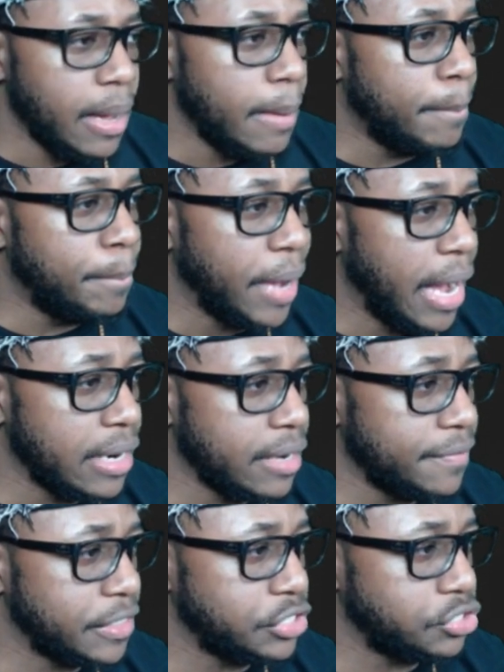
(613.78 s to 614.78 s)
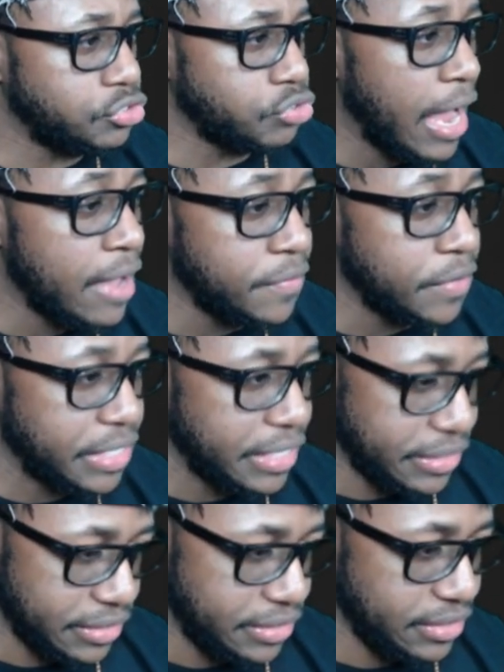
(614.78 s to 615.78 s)
pot of
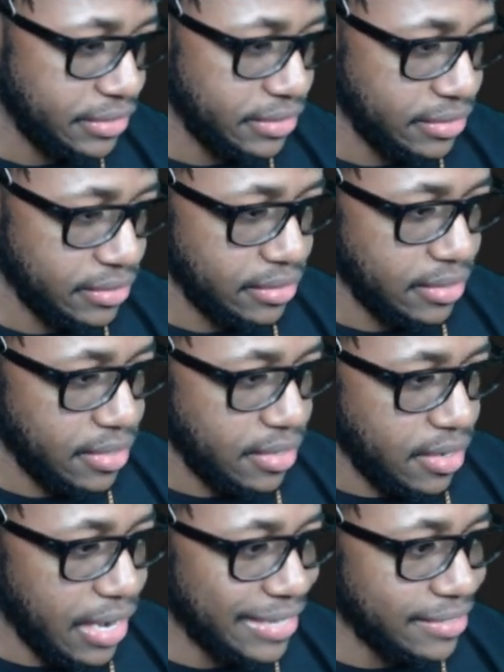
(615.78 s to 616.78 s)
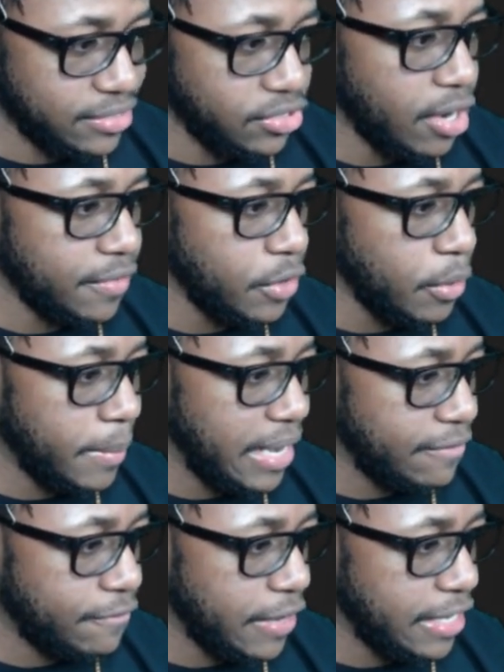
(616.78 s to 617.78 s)
extravagance. At the start of your
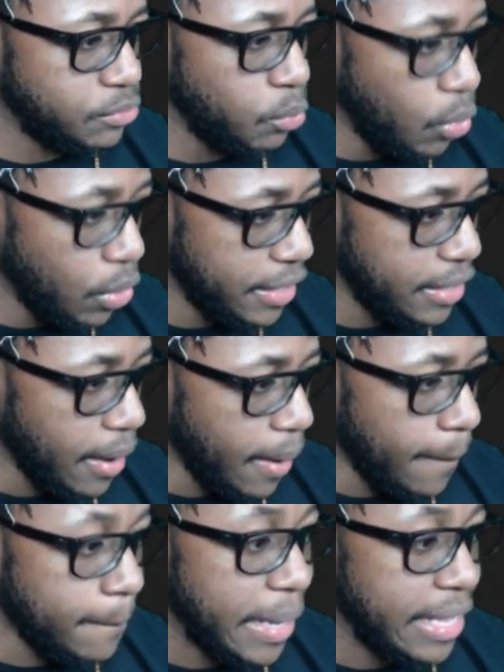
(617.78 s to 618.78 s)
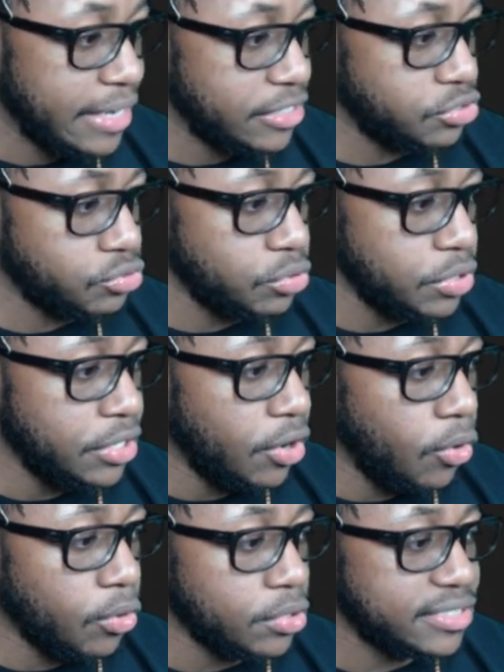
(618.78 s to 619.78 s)
main phase 1, banish 3
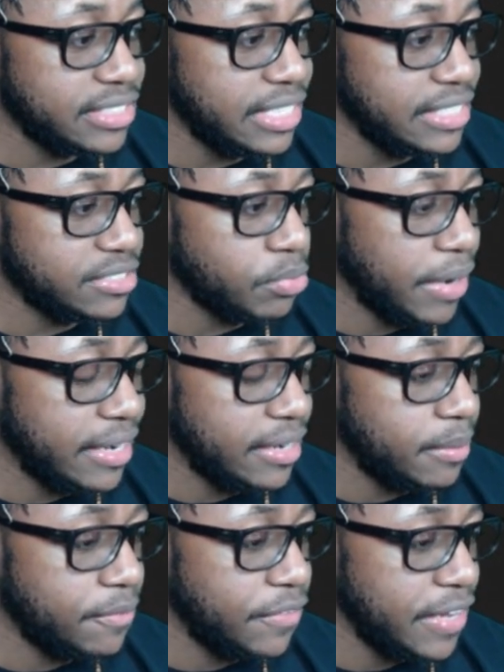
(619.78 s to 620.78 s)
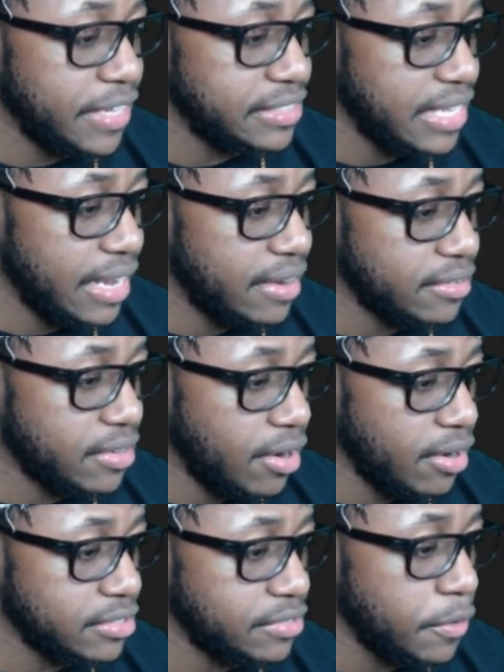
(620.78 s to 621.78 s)
or 6 random face down
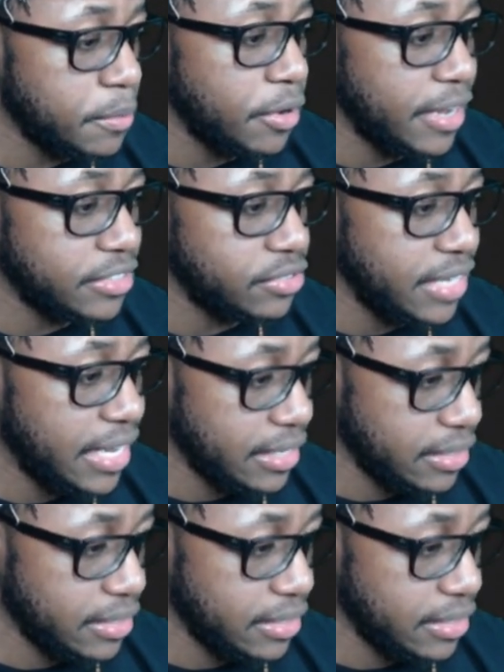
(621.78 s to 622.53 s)
cards from your extra deck.